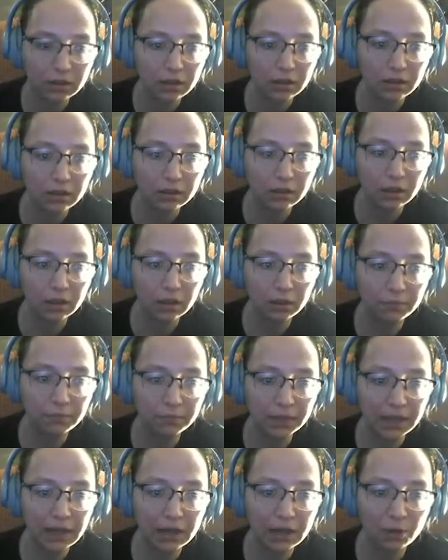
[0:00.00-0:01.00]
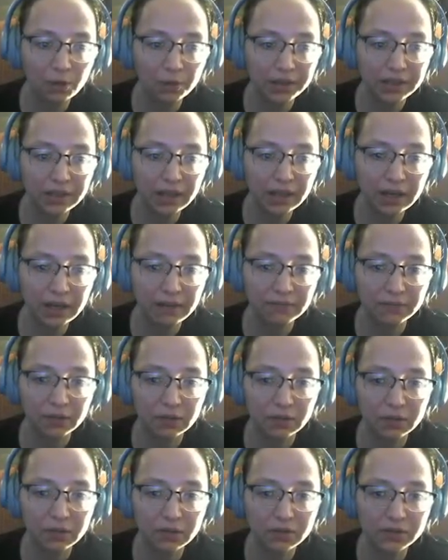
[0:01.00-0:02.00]
Come back when night
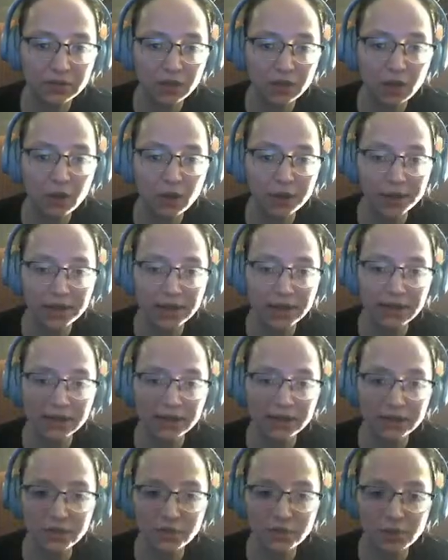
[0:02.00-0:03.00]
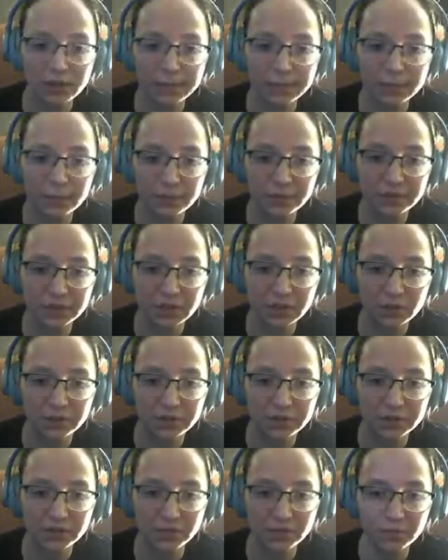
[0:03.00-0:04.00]
falls. Okay, that's the door I'm supposed to go
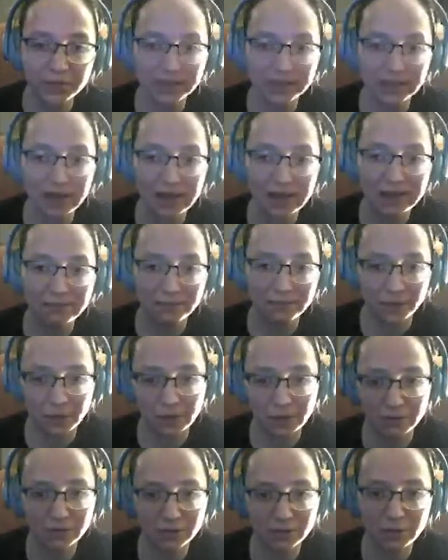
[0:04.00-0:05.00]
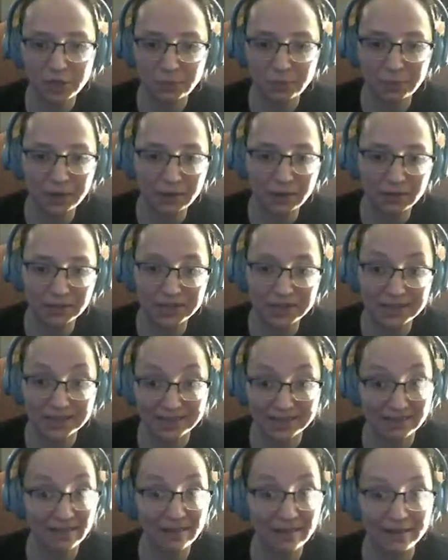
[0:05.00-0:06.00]
into when night falls, which apparently is
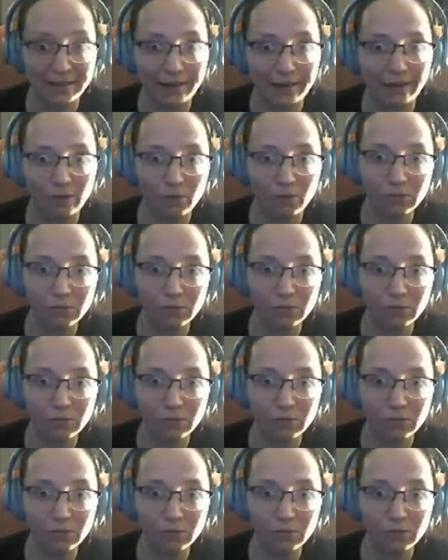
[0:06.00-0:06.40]
not now.